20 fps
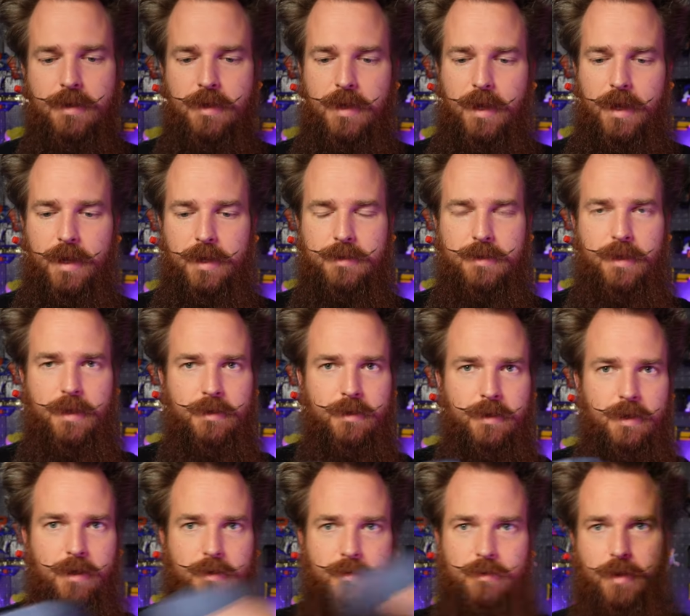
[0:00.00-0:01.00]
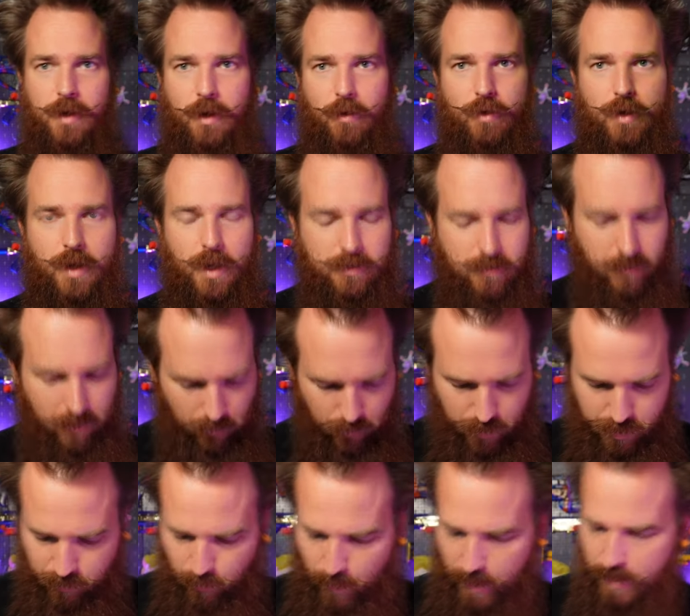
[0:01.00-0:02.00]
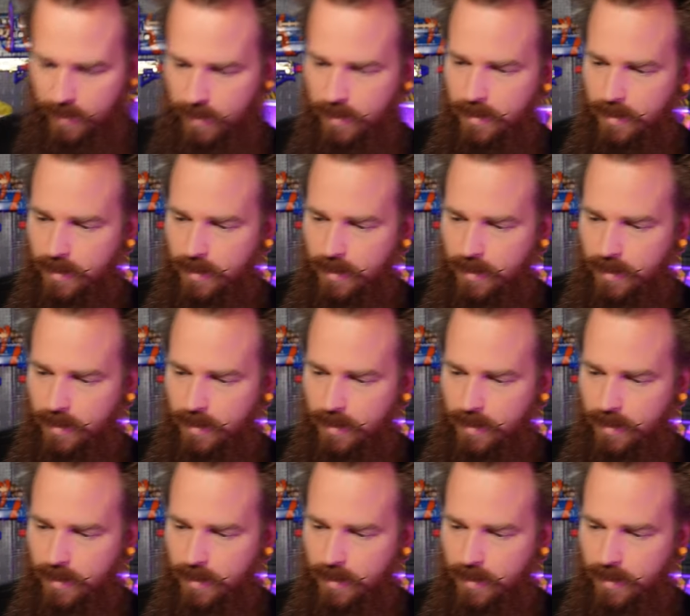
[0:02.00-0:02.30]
and then it, you know, gets launched away.